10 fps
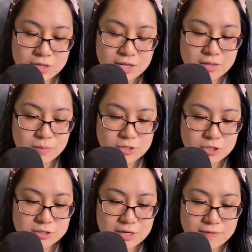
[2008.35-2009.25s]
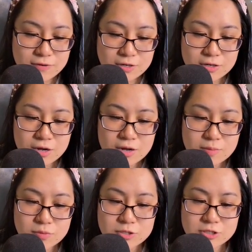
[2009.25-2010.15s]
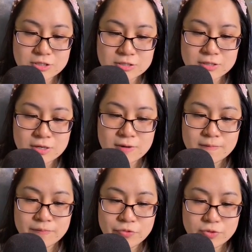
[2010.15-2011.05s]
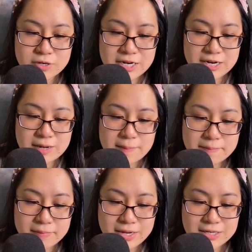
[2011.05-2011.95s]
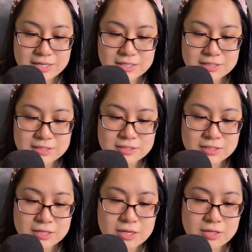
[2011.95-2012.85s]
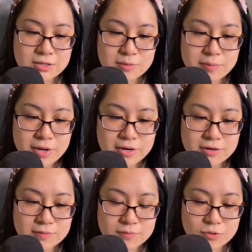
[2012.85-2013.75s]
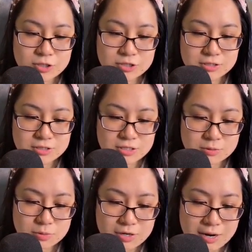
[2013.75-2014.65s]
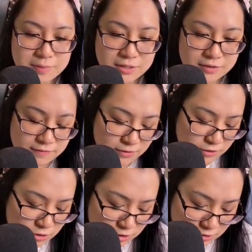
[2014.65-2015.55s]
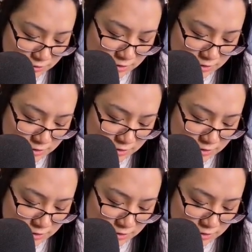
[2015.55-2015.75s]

And then we just have our top, which is 3, minus the bottom, which is this parabola function.